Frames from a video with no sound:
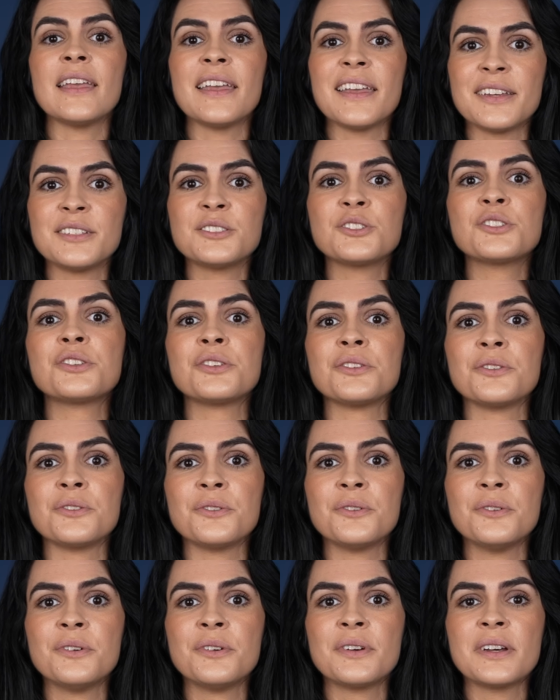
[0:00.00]

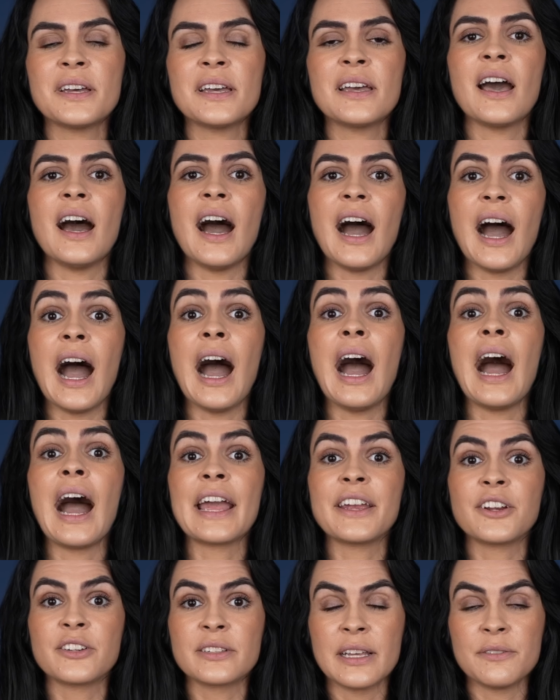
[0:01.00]
into a
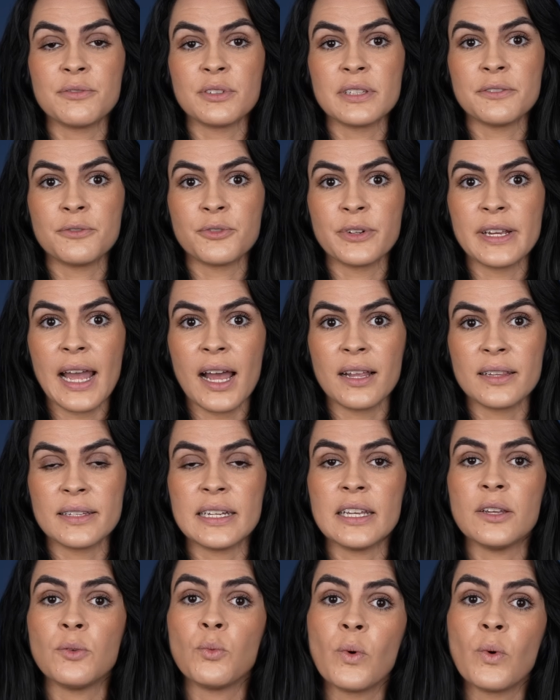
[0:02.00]
higher level of reality,